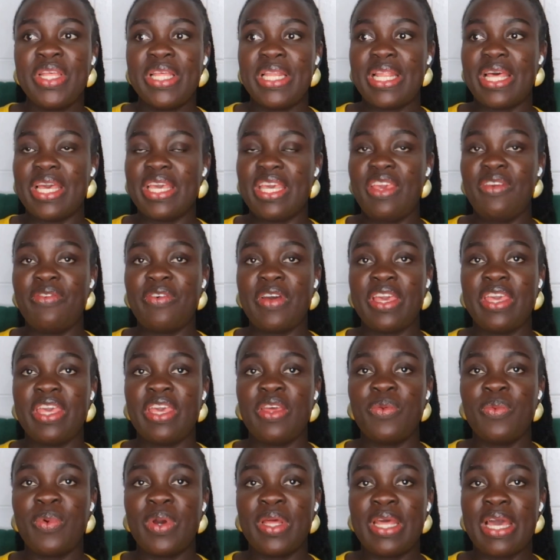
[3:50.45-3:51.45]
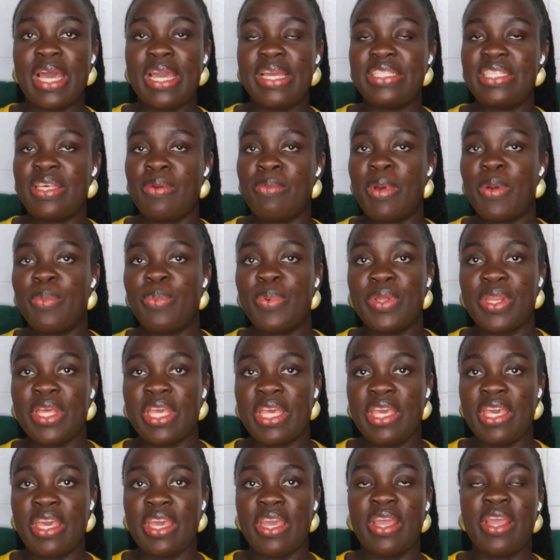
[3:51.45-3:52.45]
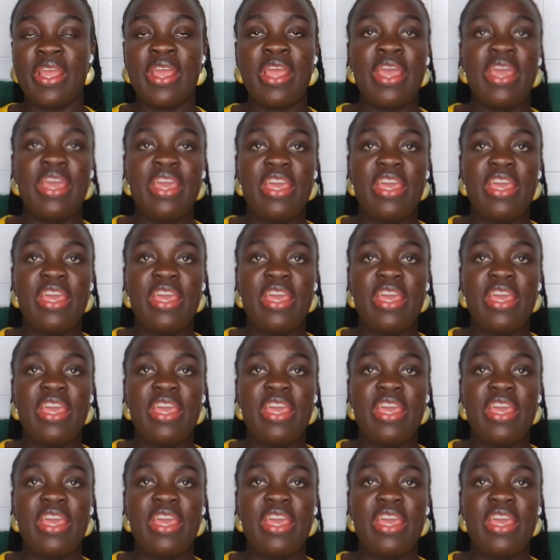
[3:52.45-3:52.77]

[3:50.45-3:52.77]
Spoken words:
Like if I get one item, I put it here.